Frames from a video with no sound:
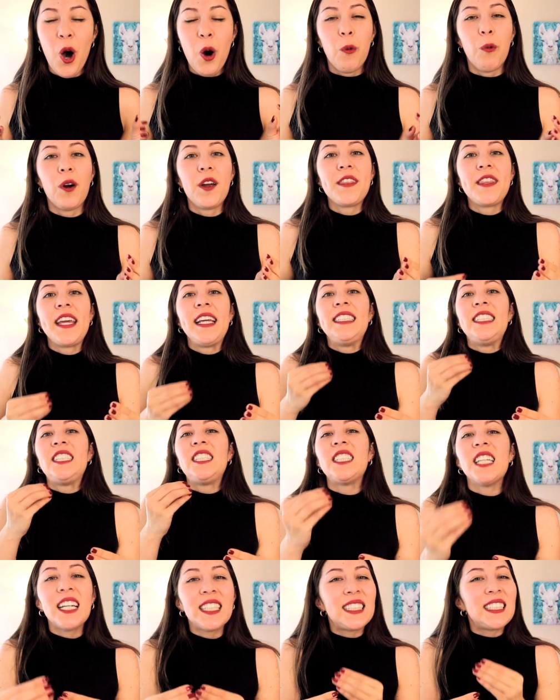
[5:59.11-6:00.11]
where they
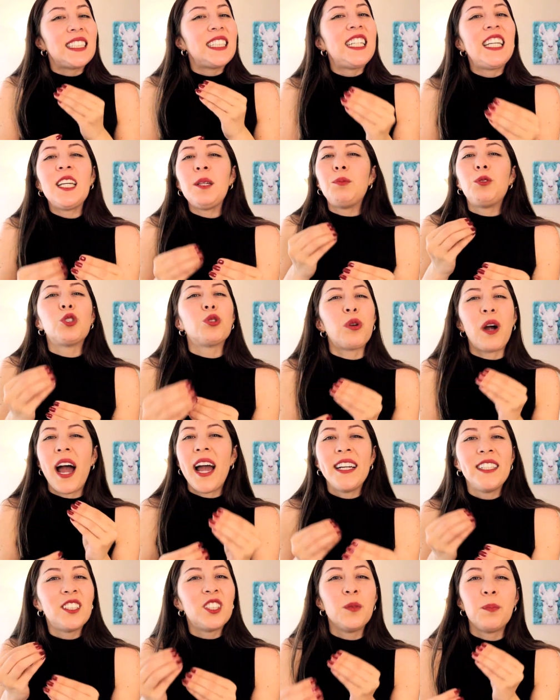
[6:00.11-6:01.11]
just keep
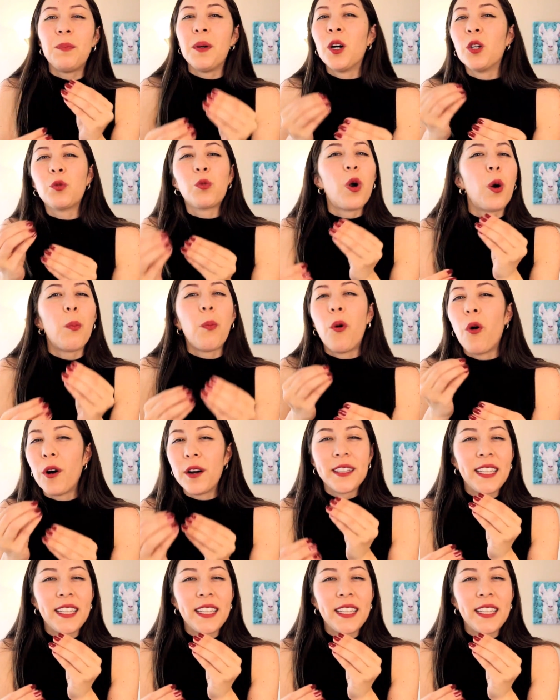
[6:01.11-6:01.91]
trying to build rapport.